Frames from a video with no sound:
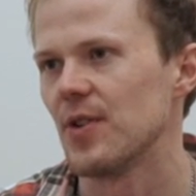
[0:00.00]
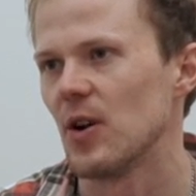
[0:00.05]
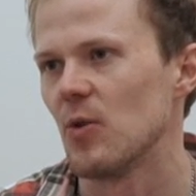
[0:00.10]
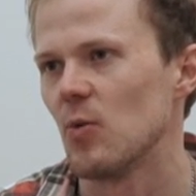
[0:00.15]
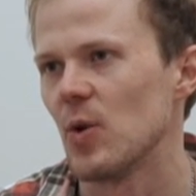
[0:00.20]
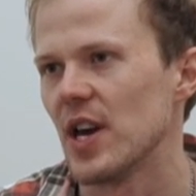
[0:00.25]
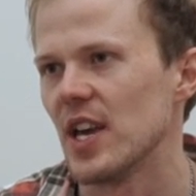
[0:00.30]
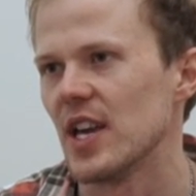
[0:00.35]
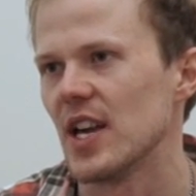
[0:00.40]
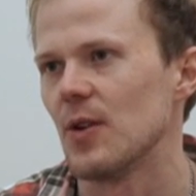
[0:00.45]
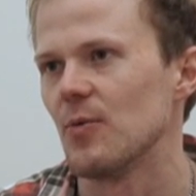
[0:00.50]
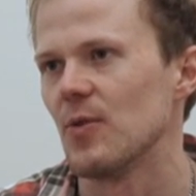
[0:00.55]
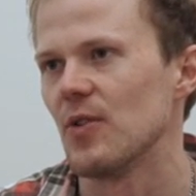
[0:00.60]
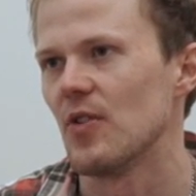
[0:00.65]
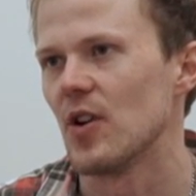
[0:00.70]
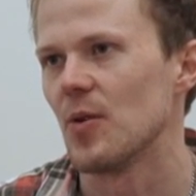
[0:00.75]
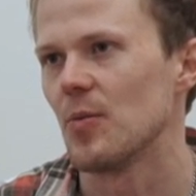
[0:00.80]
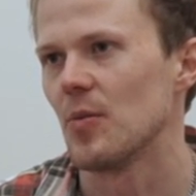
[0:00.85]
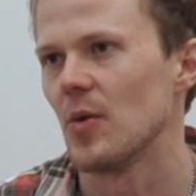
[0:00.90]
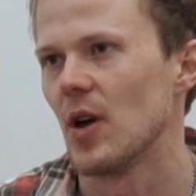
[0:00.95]
fair way, and we
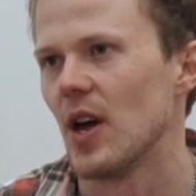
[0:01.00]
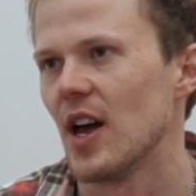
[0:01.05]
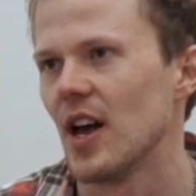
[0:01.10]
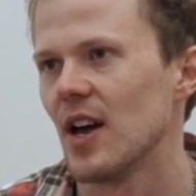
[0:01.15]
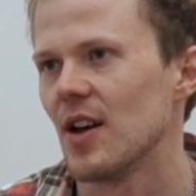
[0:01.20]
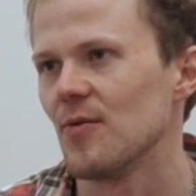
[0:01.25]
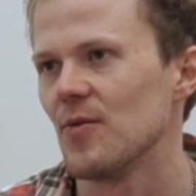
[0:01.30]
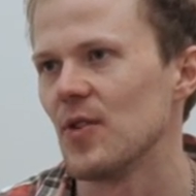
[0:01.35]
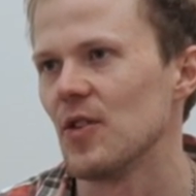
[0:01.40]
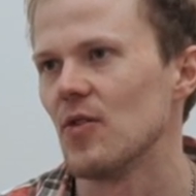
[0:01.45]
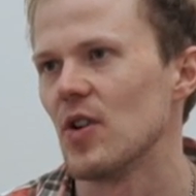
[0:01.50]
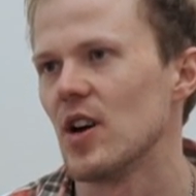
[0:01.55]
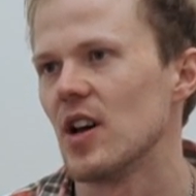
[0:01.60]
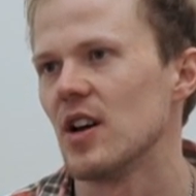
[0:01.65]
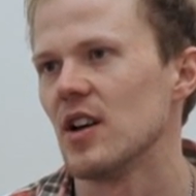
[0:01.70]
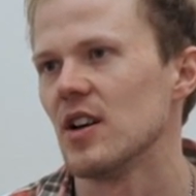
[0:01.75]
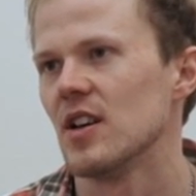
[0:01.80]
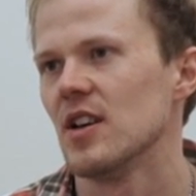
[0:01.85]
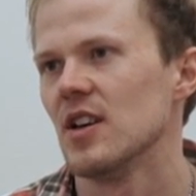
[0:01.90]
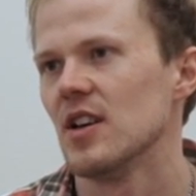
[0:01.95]
wanna uh, we
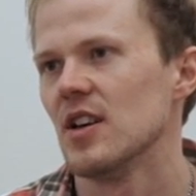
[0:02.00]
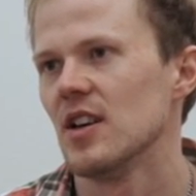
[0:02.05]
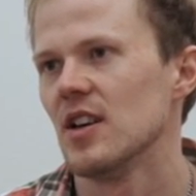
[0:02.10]
wanna